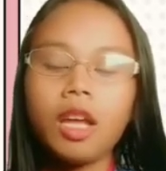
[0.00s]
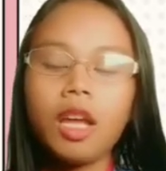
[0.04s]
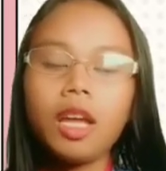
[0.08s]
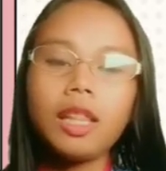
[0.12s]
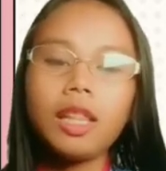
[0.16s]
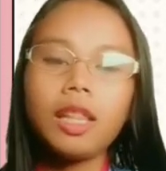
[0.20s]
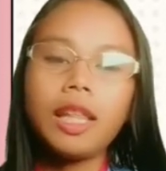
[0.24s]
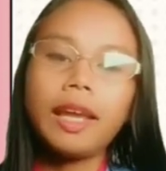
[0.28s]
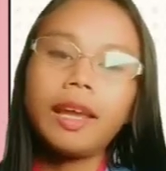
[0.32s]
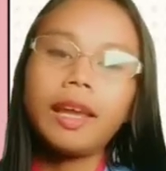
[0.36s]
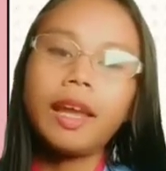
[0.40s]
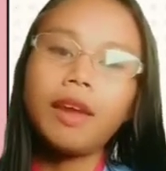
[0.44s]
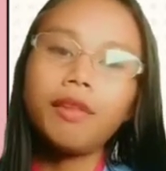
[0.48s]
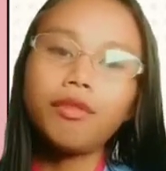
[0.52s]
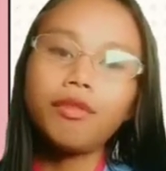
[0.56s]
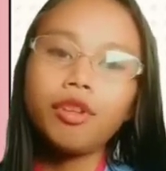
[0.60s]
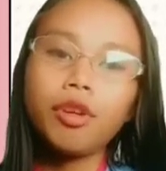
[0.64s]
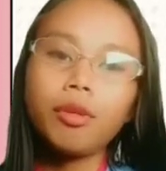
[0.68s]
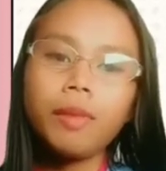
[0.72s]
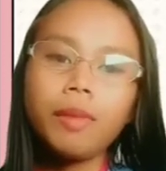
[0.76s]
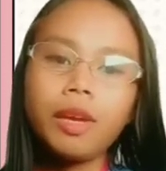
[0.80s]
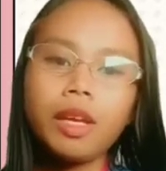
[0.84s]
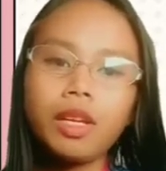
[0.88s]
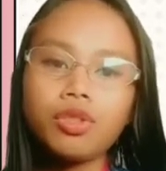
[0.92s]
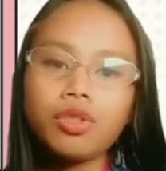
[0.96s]
like
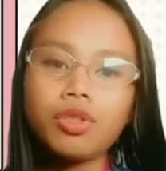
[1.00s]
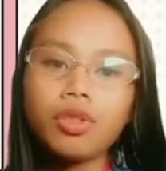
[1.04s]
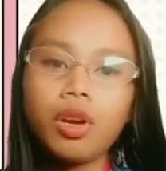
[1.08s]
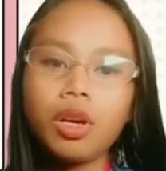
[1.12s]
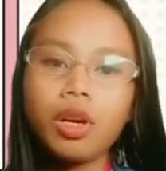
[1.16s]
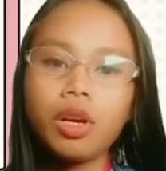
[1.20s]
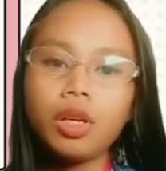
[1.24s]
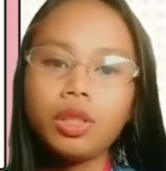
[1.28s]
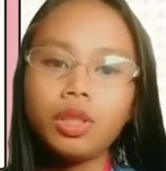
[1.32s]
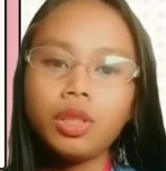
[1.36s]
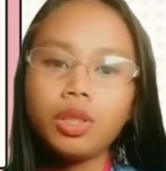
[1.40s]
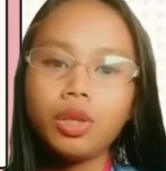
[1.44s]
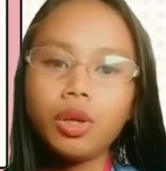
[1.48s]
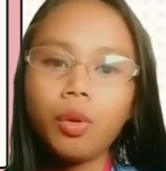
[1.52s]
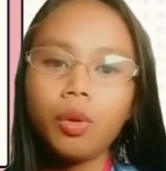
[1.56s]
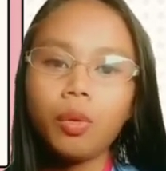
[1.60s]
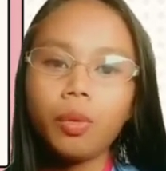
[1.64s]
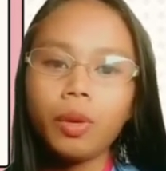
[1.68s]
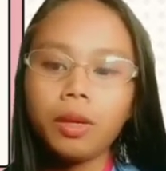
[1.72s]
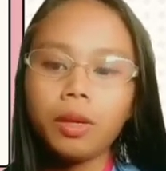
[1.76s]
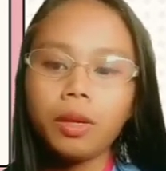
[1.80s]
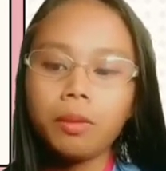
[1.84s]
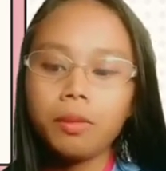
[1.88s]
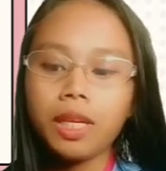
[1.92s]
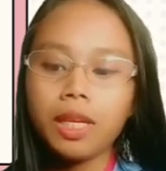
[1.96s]
information,
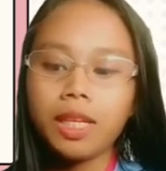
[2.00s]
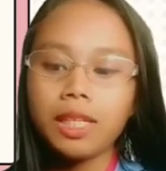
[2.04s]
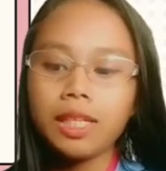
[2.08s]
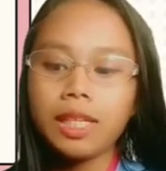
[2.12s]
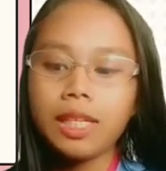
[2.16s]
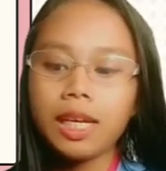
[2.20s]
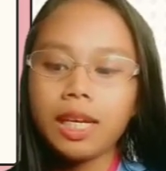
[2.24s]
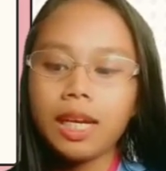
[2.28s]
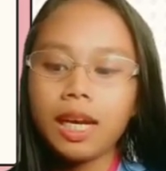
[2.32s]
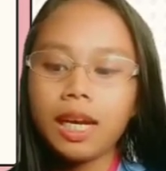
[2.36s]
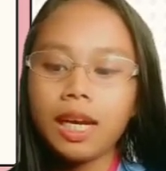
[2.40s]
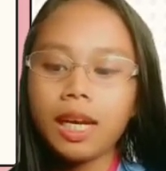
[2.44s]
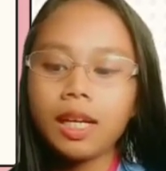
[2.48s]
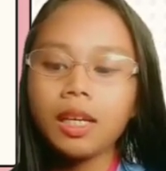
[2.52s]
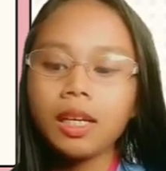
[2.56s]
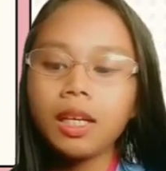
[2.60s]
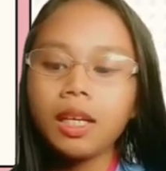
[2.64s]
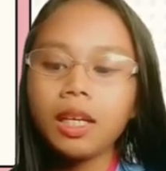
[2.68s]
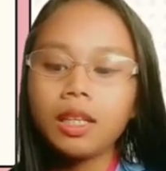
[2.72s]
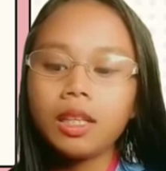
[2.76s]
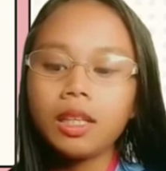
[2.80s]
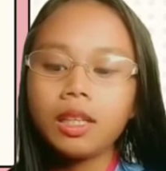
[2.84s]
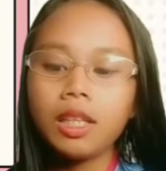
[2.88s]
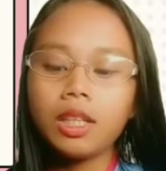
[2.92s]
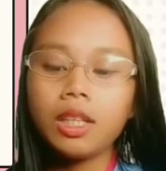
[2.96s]
knowing media,
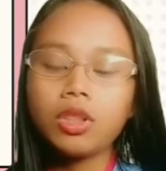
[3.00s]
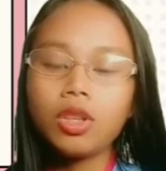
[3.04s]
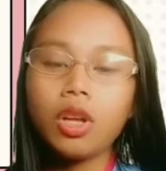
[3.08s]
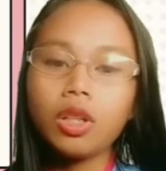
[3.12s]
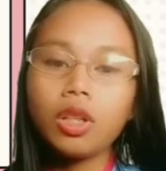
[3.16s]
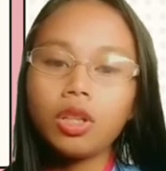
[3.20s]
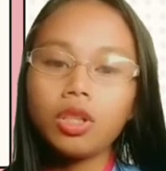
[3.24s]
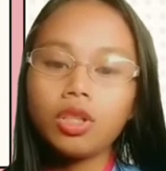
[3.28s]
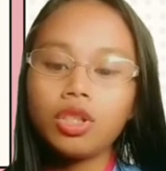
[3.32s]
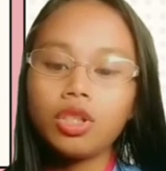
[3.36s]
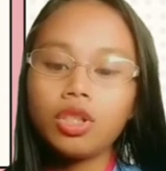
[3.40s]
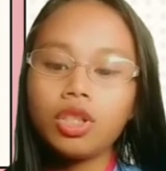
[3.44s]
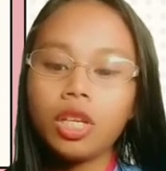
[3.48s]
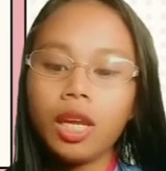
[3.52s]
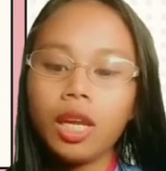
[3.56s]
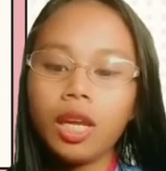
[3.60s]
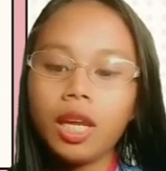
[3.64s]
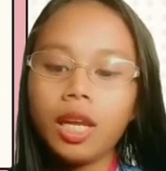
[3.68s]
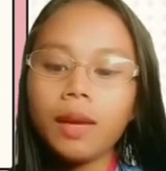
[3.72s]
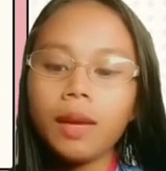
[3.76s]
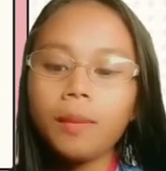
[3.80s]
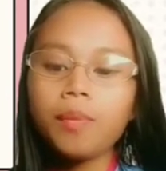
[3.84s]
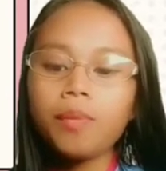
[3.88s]
technology,